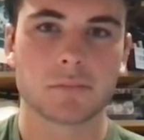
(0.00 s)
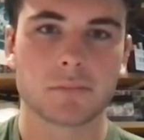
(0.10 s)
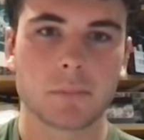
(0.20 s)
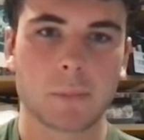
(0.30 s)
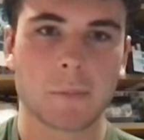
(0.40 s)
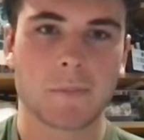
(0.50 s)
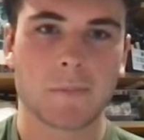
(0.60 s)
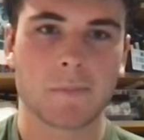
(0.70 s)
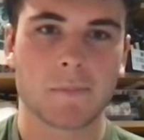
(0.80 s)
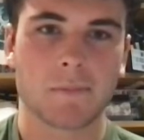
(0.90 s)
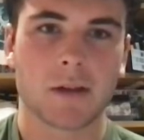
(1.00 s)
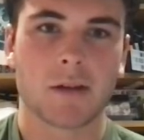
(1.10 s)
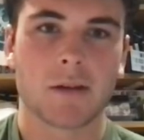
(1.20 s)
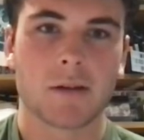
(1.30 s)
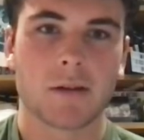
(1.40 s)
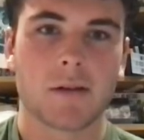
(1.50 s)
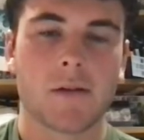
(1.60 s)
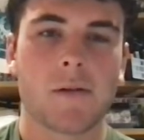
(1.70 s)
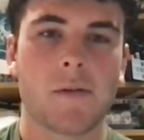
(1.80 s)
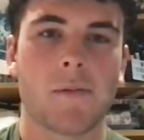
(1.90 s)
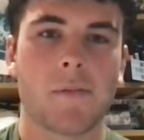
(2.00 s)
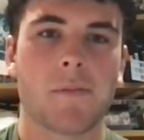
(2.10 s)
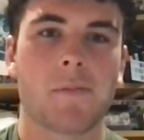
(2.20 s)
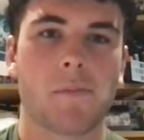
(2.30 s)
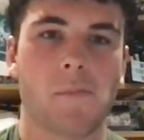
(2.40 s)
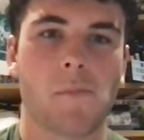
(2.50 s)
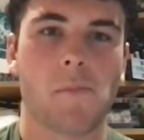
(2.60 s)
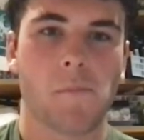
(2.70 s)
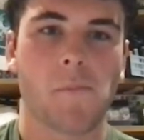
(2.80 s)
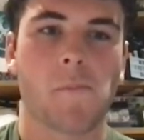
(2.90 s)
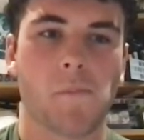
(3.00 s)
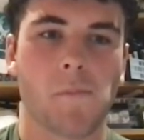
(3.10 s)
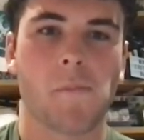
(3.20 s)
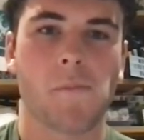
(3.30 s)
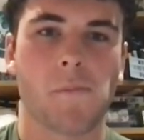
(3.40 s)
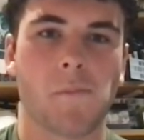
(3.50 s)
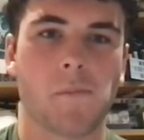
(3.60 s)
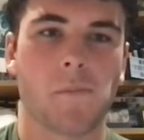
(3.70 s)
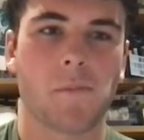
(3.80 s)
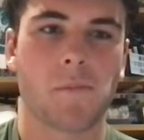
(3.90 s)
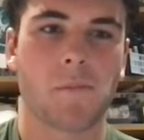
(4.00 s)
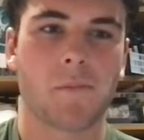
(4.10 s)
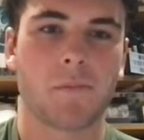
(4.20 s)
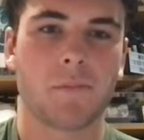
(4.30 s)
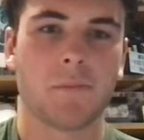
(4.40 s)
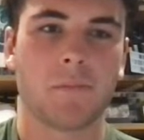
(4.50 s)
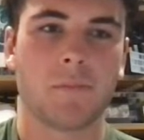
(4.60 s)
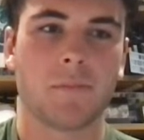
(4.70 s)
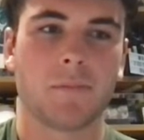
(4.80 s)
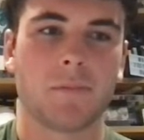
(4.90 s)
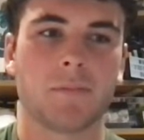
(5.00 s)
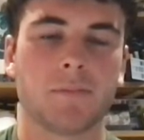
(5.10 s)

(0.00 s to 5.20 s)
37 metres out, time's up. Jade Burns is